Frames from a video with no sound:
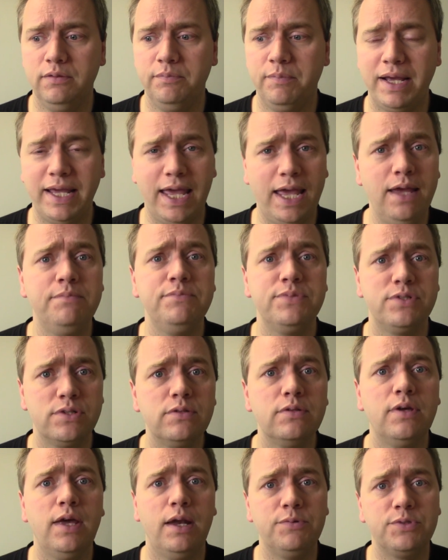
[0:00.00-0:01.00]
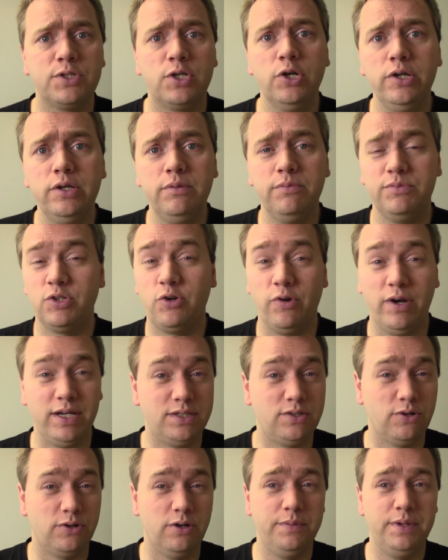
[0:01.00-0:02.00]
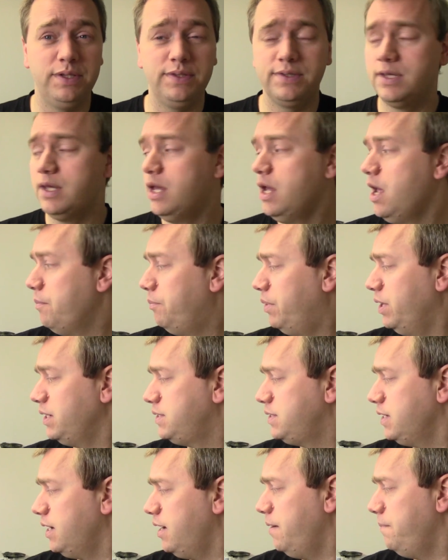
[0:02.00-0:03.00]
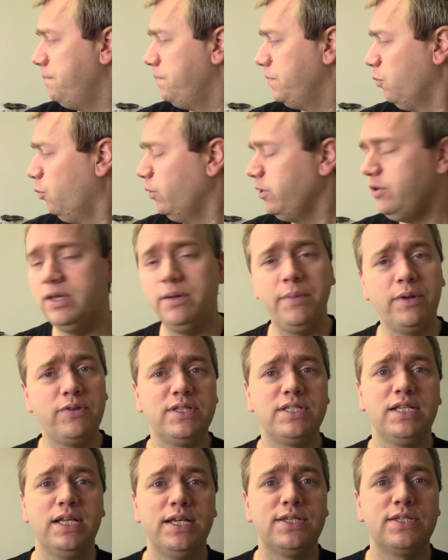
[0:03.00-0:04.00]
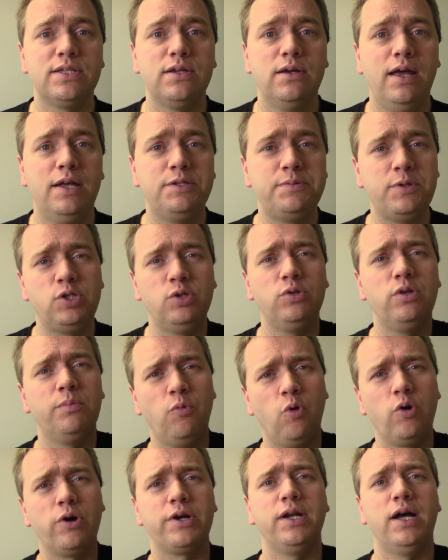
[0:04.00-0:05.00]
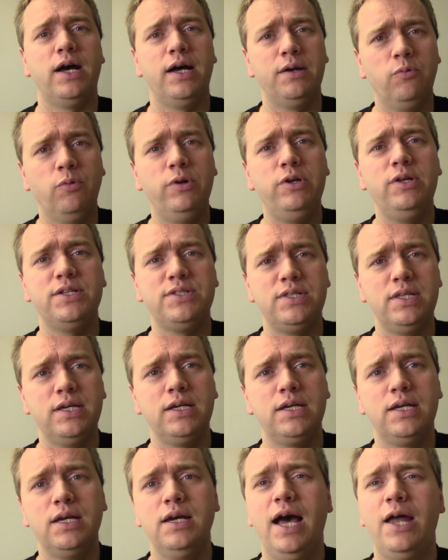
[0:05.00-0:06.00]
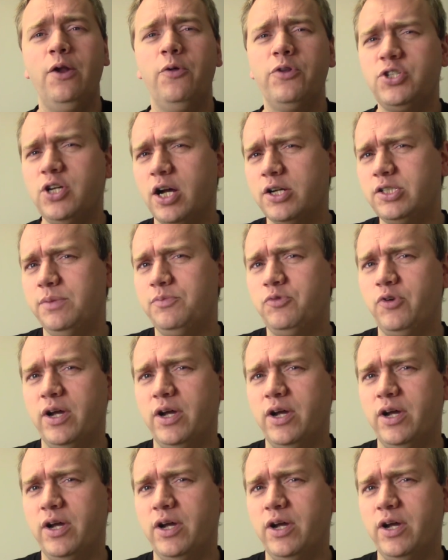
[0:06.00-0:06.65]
my games, and it was good. It was a great tournament. But what do you think about this list, especially with the Morganot? What do you guys think? I know the Shock Jump